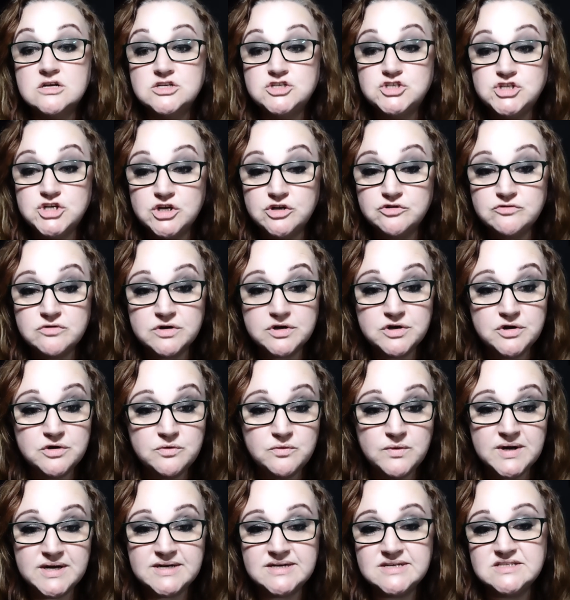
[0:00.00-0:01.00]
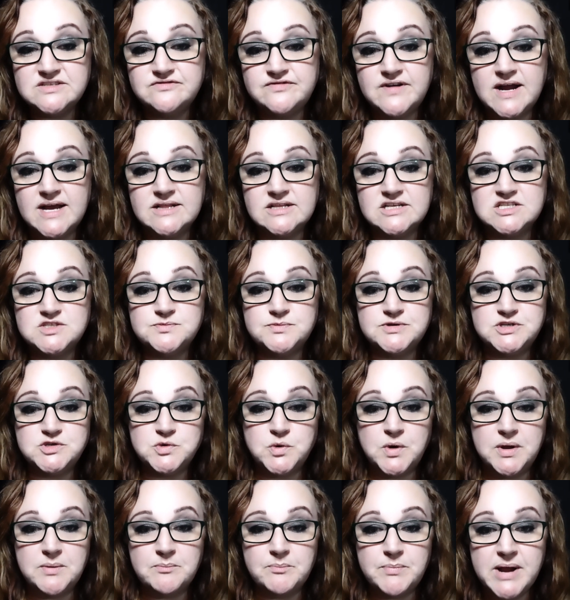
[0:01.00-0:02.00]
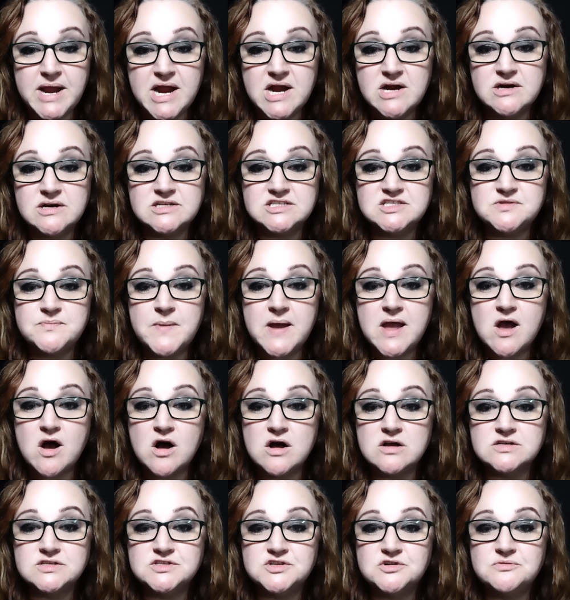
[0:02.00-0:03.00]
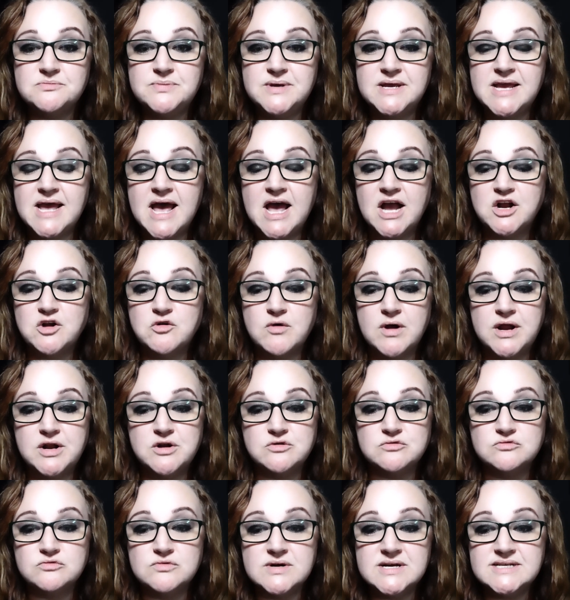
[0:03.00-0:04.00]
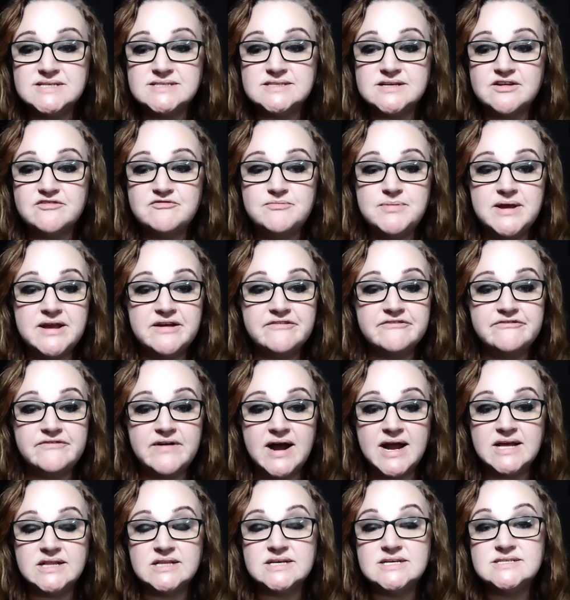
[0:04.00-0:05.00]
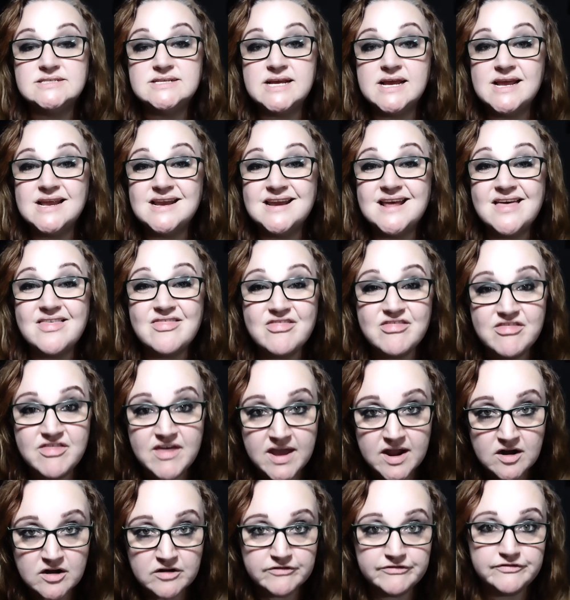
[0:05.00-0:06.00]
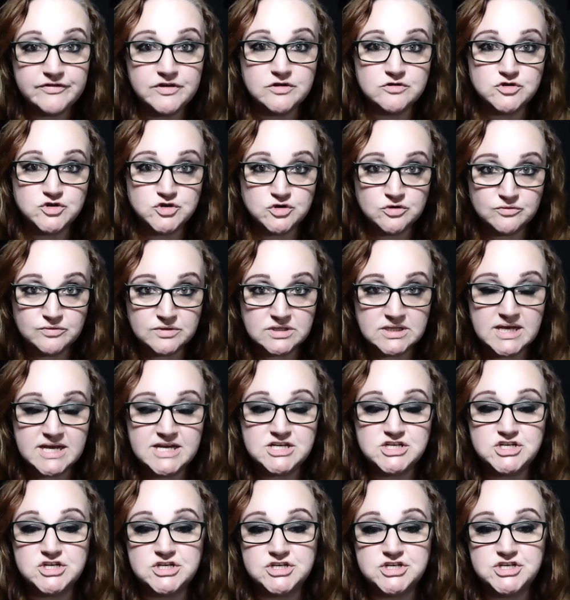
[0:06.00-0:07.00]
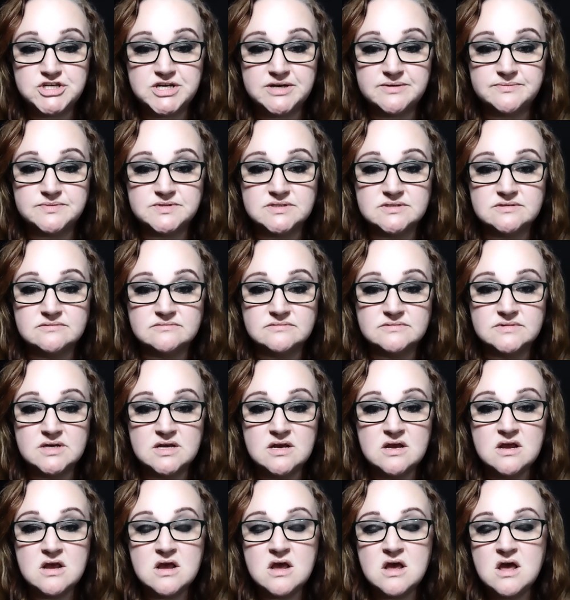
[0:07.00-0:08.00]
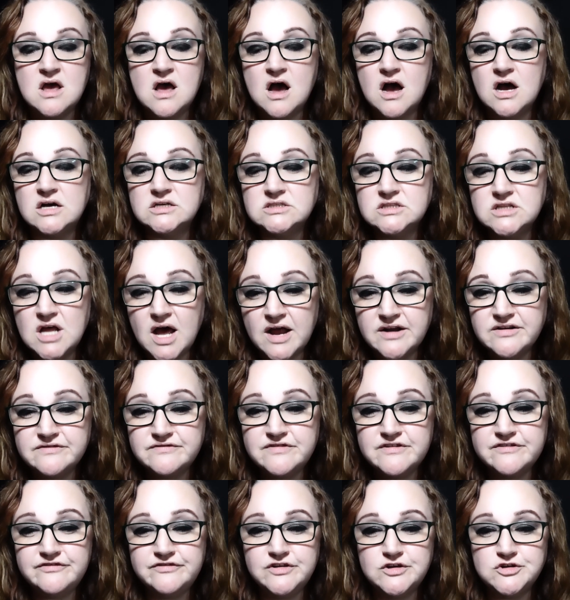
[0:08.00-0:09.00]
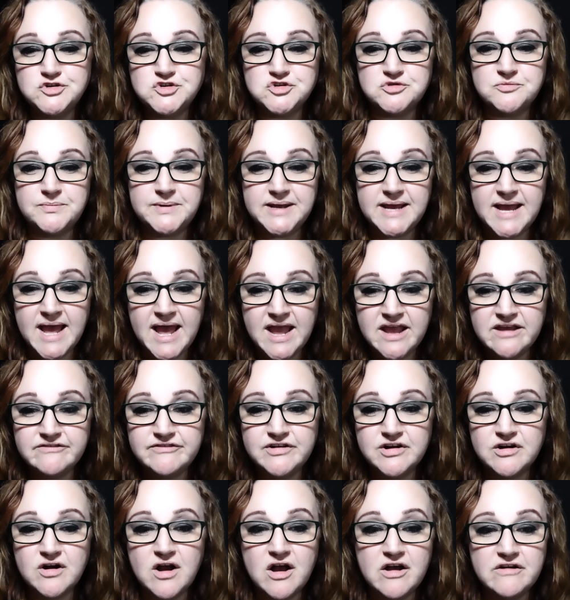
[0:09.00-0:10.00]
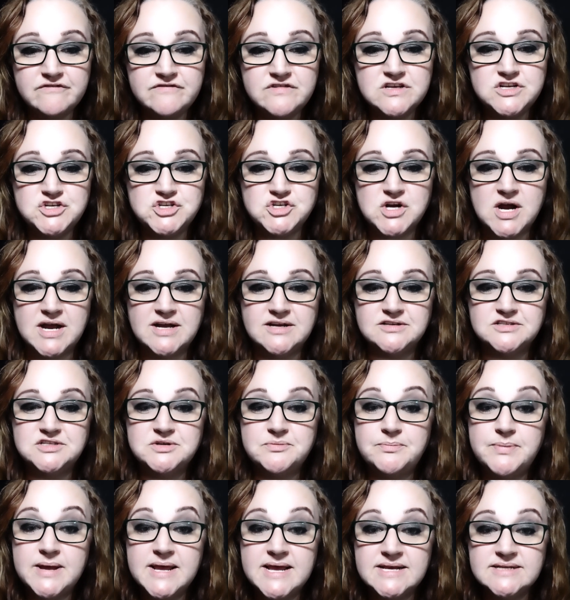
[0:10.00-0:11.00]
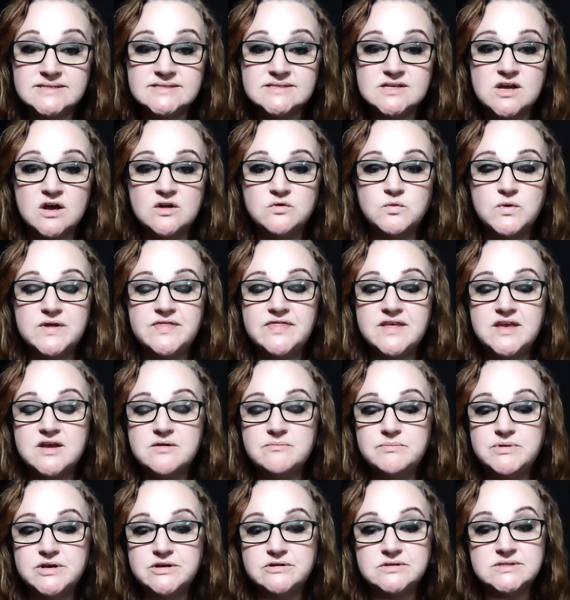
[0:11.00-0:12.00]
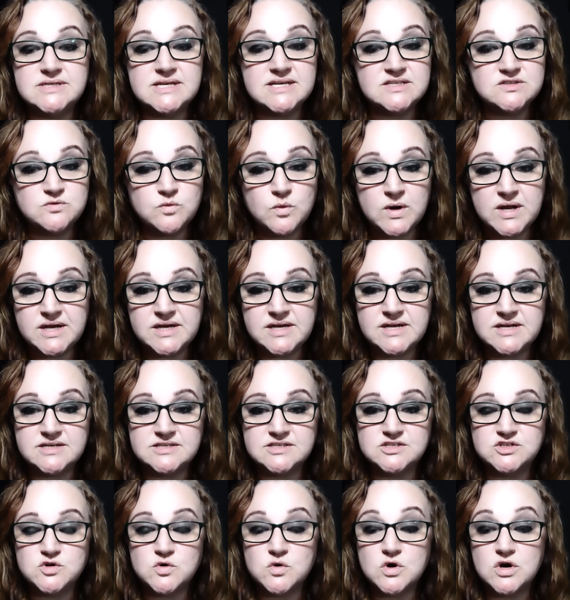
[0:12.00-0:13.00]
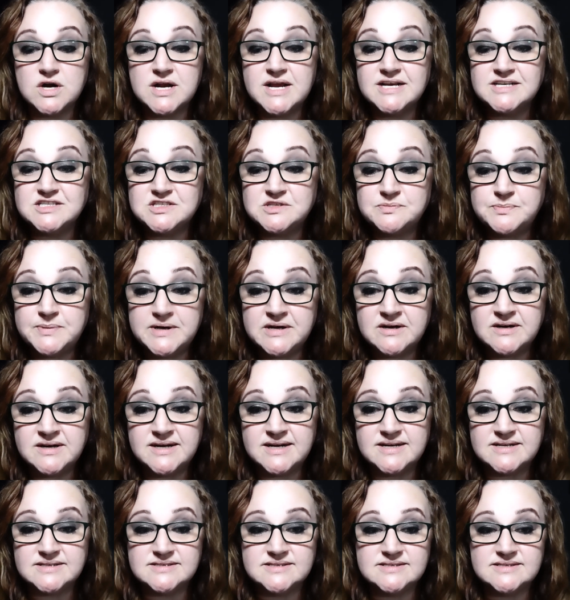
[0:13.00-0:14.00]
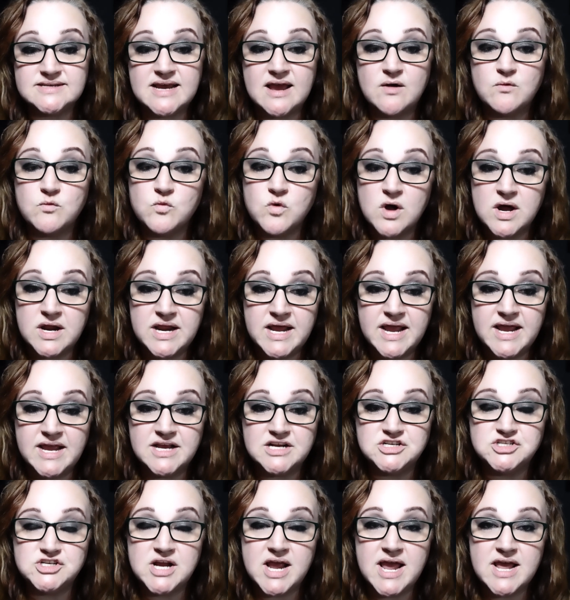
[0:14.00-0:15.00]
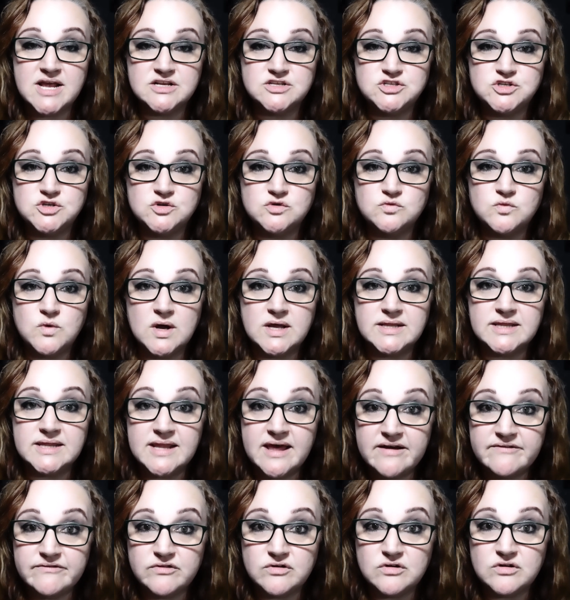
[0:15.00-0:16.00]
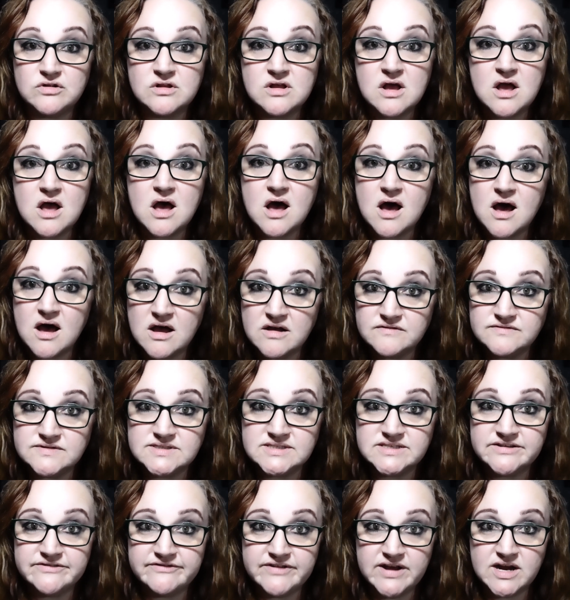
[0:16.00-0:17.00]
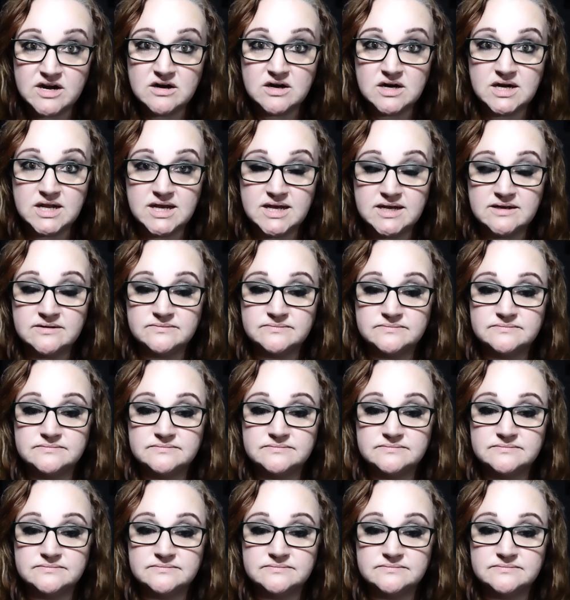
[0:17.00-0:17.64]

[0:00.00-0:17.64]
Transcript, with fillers: Children who witness violence between parents may also be at greater risk of being violent in their future relationships. A lot of the future behavior of the child depends on when the abuse is witnessed or experienced, at what age, and to what level of severity.